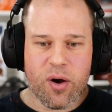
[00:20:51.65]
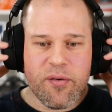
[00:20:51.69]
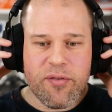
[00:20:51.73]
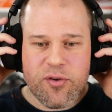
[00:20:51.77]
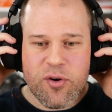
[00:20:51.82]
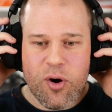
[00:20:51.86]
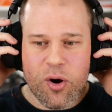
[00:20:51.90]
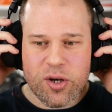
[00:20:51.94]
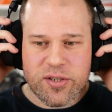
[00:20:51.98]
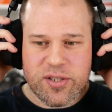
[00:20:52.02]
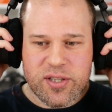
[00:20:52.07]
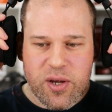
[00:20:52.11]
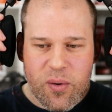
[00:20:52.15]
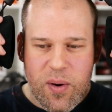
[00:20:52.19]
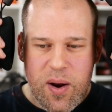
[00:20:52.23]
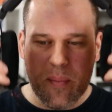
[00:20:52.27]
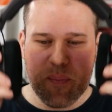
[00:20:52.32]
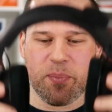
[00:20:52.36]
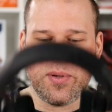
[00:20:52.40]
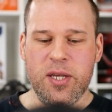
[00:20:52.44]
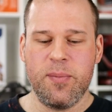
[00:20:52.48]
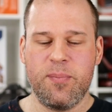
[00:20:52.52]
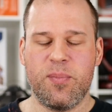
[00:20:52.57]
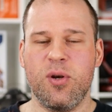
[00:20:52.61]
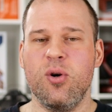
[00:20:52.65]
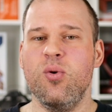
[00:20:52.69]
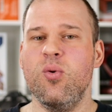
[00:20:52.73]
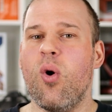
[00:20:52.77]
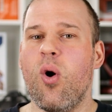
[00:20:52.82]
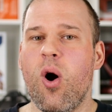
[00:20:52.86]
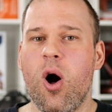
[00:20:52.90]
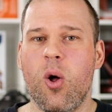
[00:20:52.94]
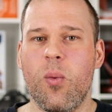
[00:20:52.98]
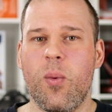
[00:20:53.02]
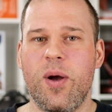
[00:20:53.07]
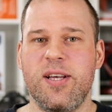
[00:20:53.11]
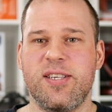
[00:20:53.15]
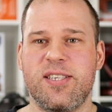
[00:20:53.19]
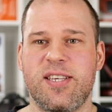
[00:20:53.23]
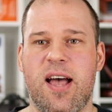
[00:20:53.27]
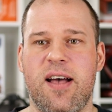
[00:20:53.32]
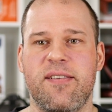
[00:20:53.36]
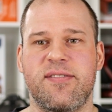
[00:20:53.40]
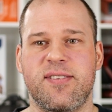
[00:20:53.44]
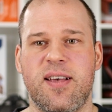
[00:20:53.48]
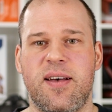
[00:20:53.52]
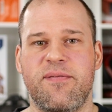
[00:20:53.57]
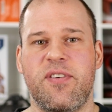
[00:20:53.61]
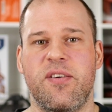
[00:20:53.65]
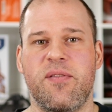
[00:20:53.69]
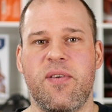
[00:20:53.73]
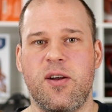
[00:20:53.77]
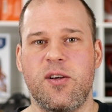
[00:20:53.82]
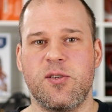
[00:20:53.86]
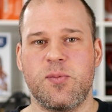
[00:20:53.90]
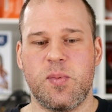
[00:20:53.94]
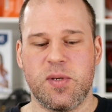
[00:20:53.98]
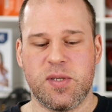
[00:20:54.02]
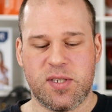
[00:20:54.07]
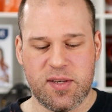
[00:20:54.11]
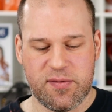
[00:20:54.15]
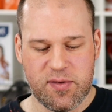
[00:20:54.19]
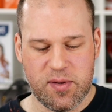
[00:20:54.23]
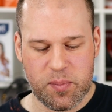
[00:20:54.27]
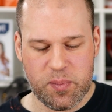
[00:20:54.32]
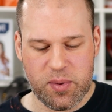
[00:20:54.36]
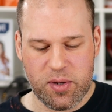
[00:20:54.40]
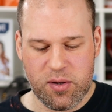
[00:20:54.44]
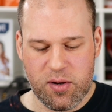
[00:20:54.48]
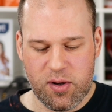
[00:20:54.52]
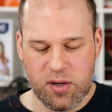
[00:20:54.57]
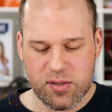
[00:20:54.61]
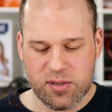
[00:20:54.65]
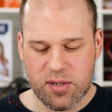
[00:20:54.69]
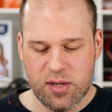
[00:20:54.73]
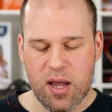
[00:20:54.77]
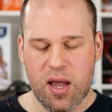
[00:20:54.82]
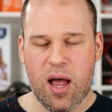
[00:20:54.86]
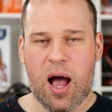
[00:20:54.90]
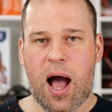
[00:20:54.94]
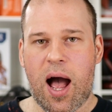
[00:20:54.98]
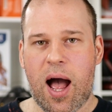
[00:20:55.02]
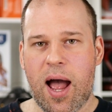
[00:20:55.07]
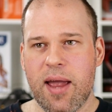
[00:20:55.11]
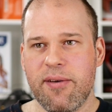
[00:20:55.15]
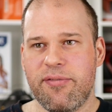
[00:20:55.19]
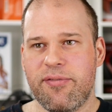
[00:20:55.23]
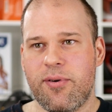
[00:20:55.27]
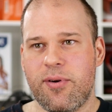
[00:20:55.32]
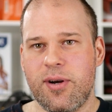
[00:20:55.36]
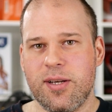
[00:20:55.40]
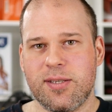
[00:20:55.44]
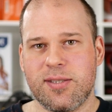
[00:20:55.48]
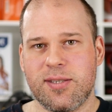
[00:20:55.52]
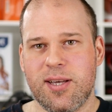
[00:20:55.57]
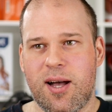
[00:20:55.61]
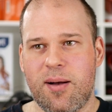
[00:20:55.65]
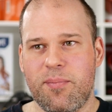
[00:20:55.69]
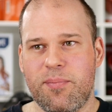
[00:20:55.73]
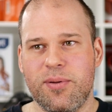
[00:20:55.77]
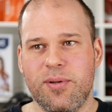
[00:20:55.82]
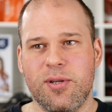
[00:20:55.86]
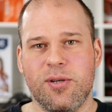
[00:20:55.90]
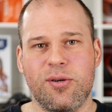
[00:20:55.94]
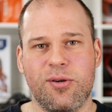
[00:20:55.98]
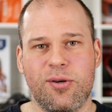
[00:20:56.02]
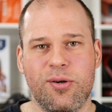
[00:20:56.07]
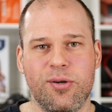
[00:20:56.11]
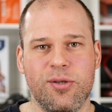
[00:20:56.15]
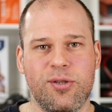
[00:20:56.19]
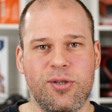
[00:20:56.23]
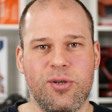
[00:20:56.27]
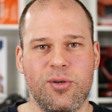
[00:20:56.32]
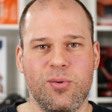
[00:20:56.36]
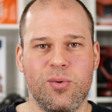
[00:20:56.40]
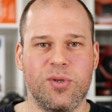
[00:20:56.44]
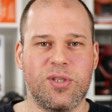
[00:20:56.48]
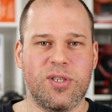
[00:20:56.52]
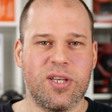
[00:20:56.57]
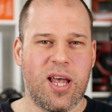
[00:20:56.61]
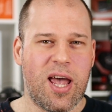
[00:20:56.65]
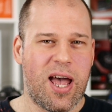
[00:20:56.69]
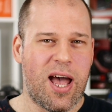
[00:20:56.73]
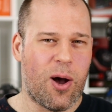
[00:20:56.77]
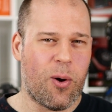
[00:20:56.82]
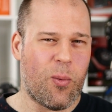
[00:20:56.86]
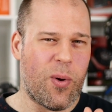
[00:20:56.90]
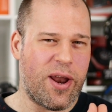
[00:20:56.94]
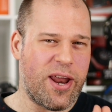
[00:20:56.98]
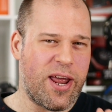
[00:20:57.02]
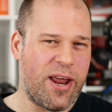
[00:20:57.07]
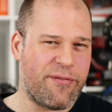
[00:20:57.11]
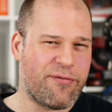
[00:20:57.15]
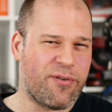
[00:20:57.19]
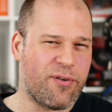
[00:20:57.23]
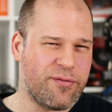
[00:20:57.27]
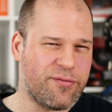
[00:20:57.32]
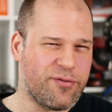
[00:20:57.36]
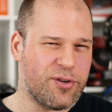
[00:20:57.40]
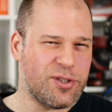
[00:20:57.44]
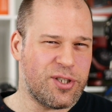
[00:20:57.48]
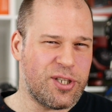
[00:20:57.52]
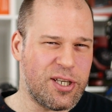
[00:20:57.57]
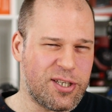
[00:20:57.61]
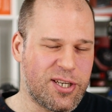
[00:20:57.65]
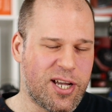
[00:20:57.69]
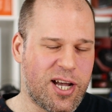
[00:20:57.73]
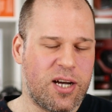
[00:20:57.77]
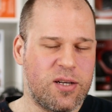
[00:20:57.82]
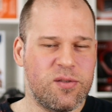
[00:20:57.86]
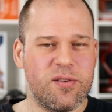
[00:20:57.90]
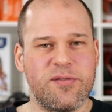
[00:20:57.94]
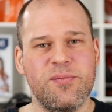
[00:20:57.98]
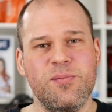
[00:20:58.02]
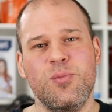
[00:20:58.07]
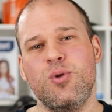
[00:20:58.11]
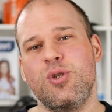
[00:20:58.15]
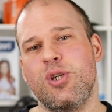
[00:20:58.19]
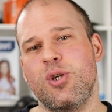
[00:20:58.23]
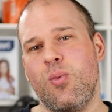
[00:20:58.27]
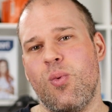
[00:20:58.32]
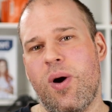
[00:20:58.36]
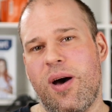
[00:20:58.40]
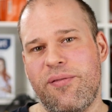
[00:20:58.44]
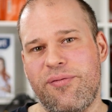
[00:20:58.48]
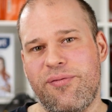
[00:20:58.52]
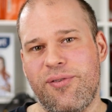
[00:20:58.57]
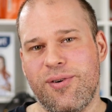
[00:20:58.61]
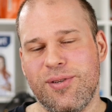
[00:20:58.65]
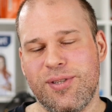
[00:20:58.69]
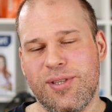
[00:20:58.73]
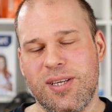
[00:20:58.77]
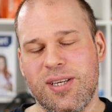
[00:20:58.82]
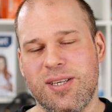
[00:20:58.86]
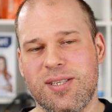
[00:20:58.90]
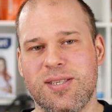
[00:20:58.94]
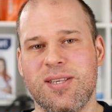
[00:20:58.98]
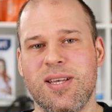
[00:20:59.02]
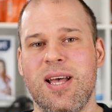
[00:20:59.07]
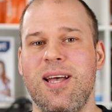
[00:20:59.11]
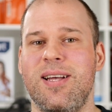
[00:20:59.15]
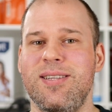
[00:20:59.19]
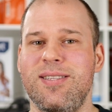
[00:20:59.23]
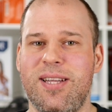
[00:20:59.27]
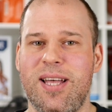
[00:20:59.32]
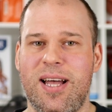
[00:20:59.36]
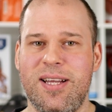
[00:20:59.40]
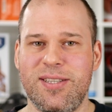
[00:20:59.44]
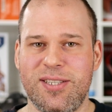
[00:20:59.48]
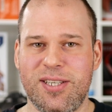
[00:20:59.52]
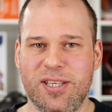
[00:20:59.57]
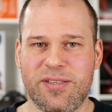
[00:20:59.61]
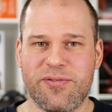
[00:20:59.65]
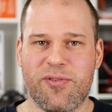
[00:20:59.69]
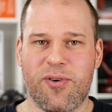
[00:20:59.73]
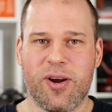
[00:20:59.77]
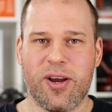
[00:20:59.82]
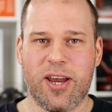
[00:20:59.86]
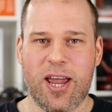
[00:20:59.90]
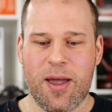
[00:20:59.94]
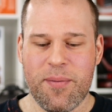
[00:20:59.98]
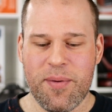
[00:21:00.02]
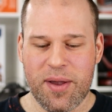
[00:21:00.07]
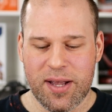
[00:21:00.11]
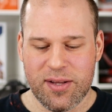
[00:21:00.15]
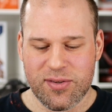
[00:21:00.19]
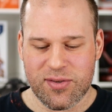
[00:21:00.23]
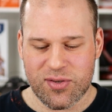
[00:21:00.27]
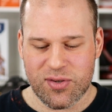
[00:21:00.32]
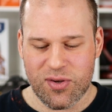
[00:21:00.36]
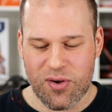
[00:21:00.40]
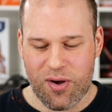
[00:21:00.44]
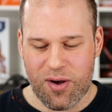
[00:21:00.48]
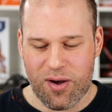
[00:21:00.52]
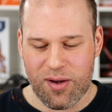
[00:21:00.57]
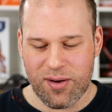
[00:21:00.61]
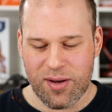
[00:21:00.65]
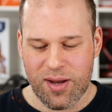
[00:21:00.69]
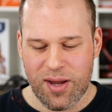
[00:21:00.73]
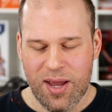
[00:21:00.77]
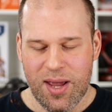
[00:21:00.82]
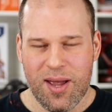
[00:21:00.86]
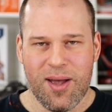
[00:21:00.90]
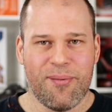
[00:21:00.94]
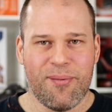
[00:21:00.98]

Of course, there are people who always have something very specific, because I, for example, could use one headphone for this kind of music, one for this, then this for gaming and so on.